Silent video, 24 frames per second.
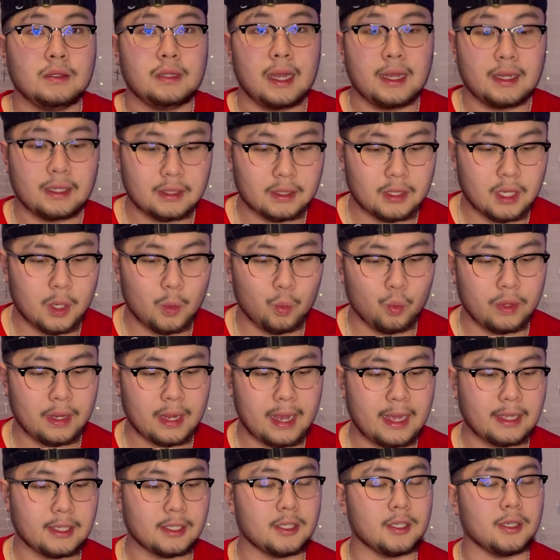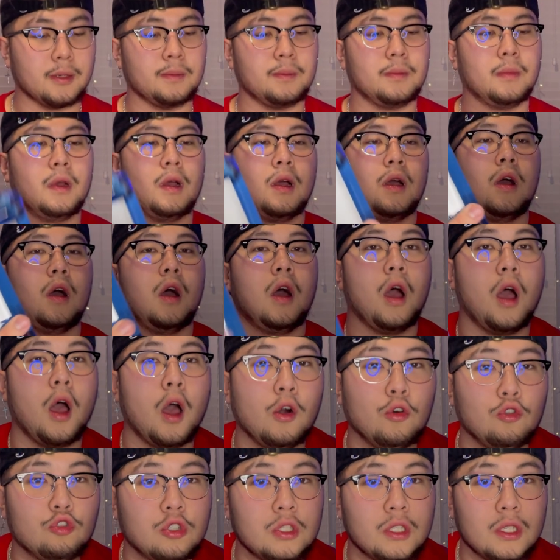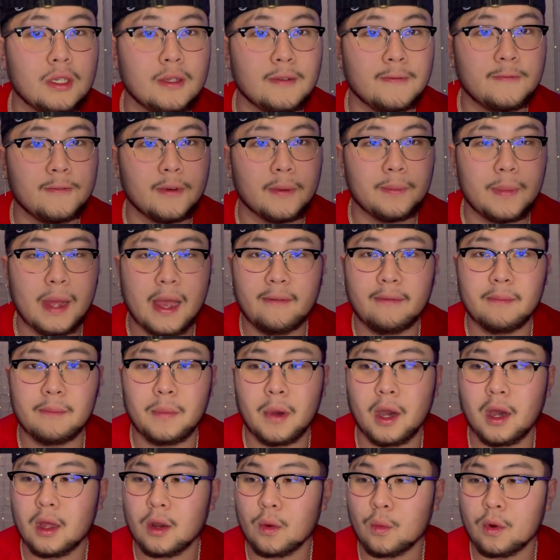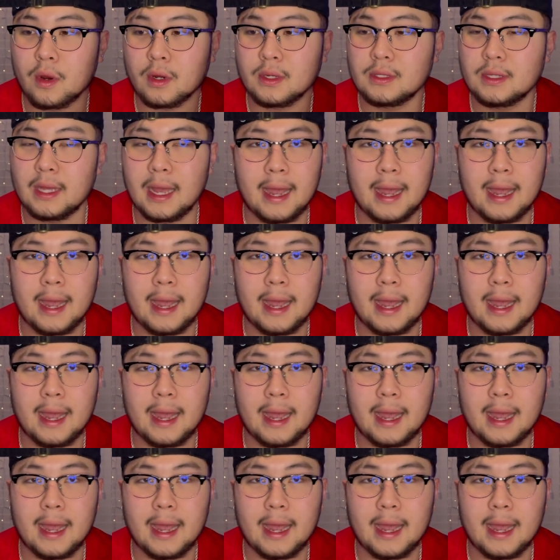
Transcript: Next up, we got some Ocean from Bath and Body Works.